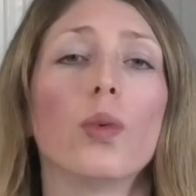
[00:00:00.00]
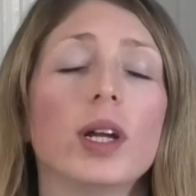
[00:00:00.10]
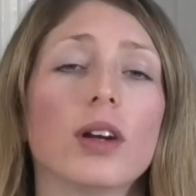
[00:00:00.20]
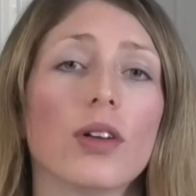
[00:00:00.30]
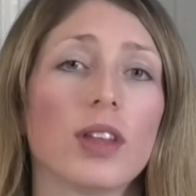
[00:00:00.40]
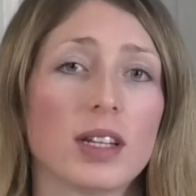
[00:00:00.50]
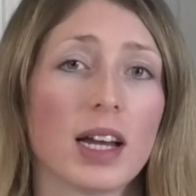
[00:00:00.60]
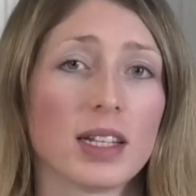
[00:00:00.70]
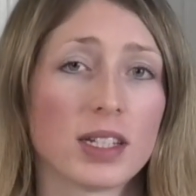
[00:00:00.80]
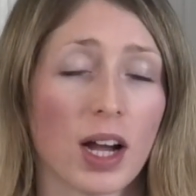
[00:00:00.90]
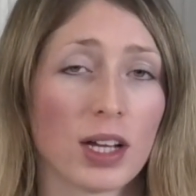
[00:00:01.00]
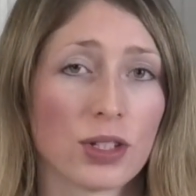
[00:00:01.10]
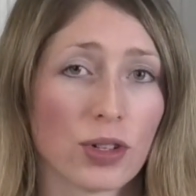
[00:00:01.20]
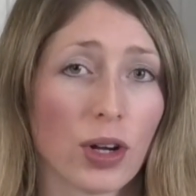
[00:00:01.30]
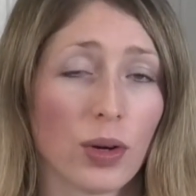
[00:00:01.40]
We know that
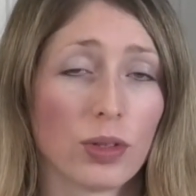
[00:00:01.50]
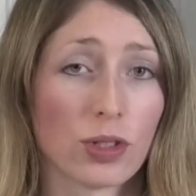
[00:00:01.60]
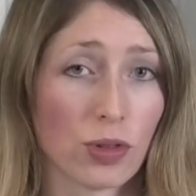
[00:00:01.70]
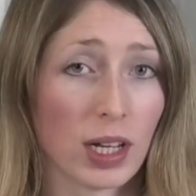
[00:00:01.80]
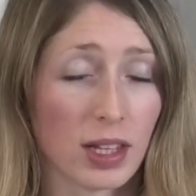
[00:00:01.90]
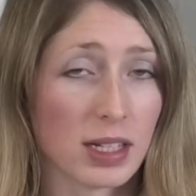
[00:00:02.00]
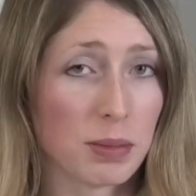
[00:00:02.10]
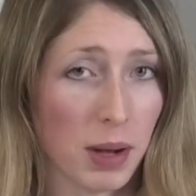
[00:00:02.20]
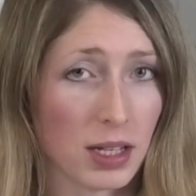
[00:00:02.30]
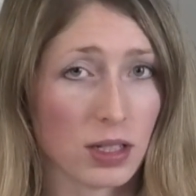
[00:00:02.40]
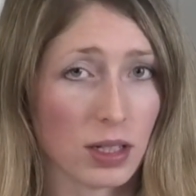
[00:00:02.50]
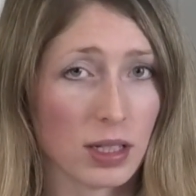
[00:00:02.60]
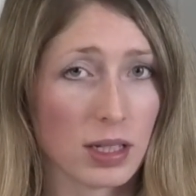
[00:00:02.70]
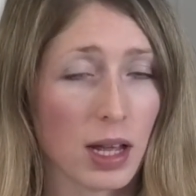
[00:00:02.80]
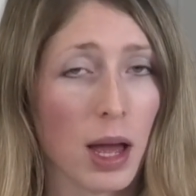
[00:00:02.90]
testosterone strengthens
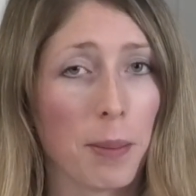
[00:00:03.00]
muscles,